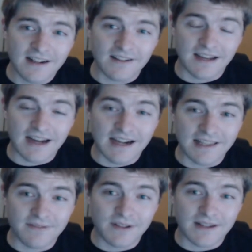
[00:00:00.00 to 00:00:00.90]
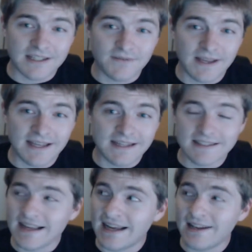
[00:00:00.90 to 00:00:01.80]
Like I live in Las
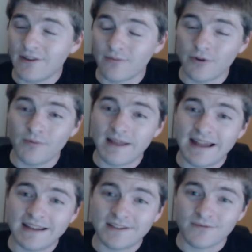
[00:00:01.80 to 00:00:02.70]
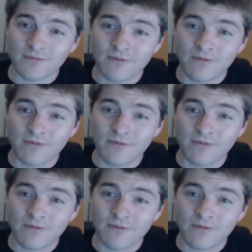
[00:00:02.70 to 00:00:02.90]
Vegas, and the room that is